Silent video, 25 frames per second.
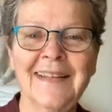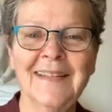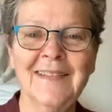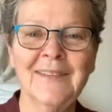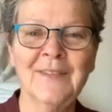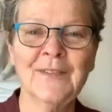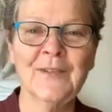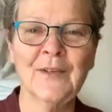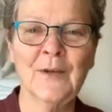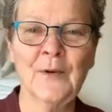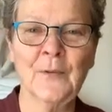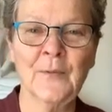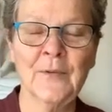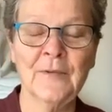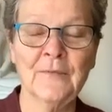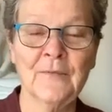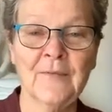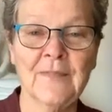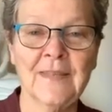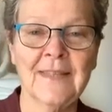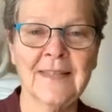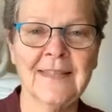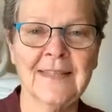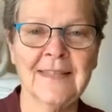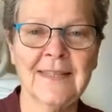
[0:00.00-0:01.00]
So if
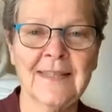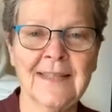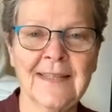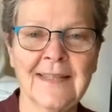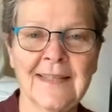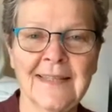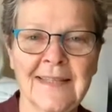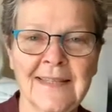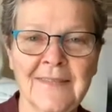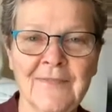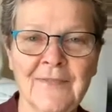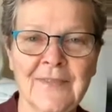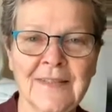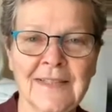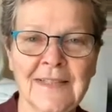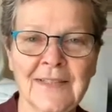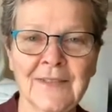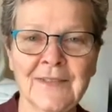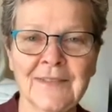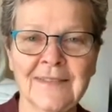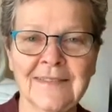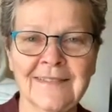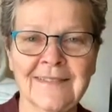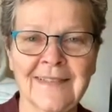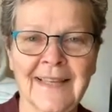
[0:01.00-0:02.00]
it
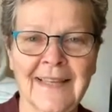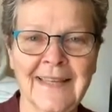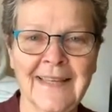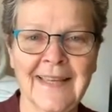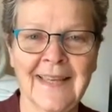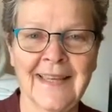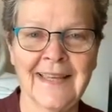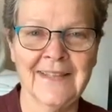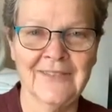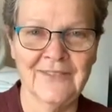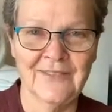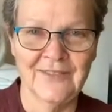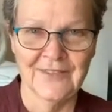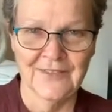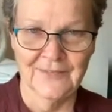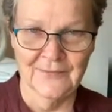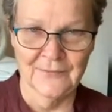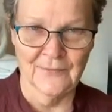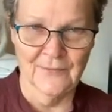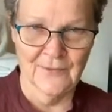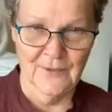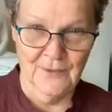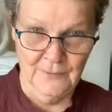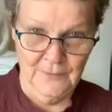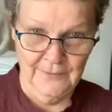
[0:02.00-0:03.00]
looks like I just
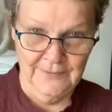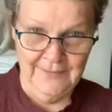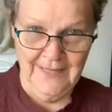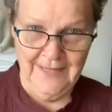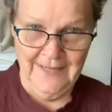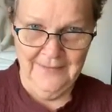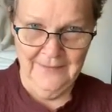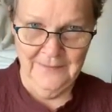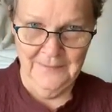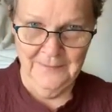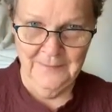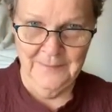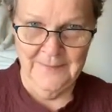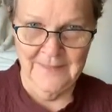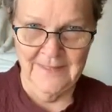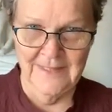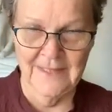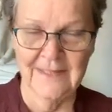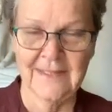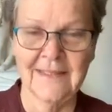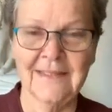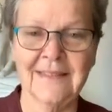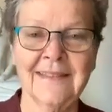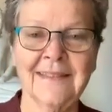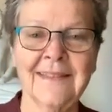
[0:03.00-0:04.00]
rolled out of
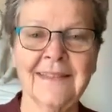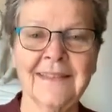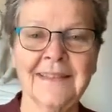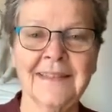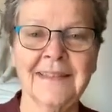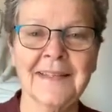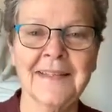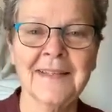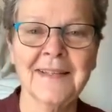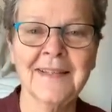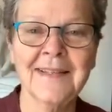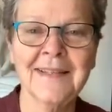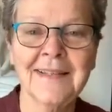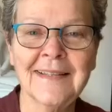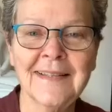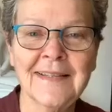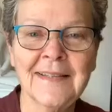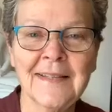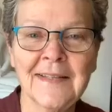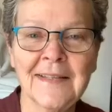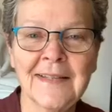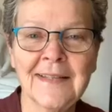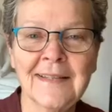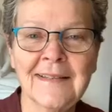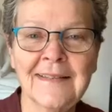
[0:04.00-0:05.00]
bed and
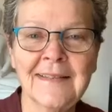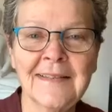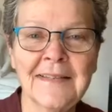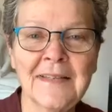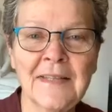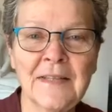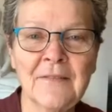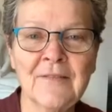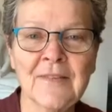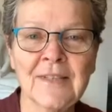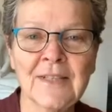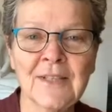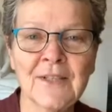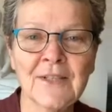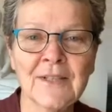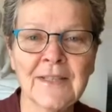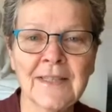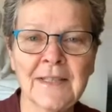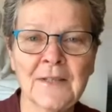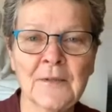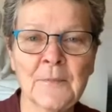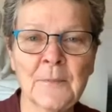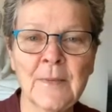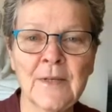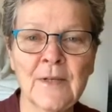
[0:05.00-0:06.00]
didn't even look
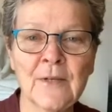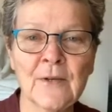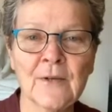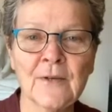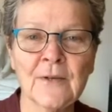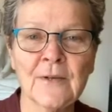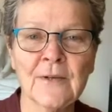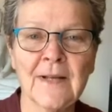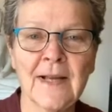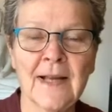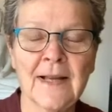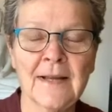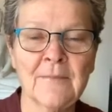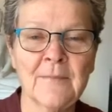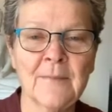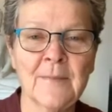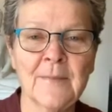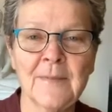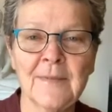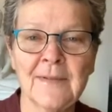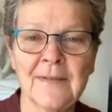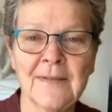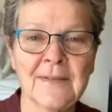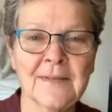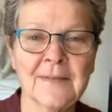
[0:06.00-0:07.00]
in the mirror,
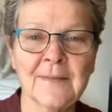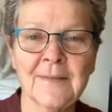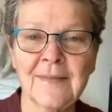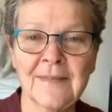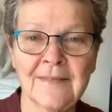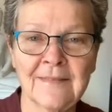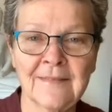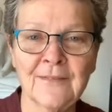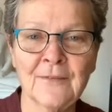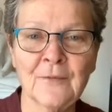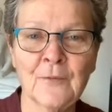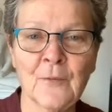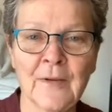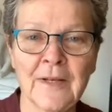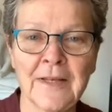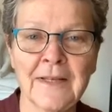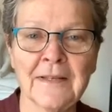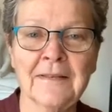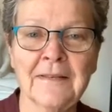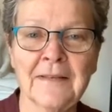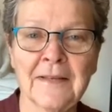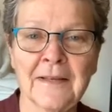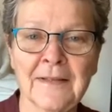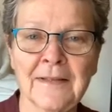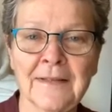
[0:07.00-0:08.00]
this is what
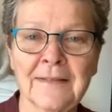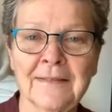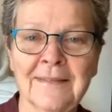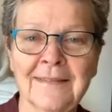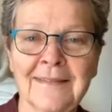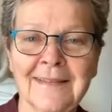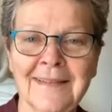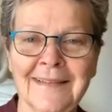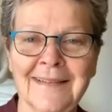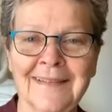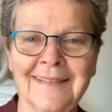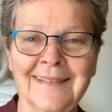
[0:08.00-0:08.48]
it does.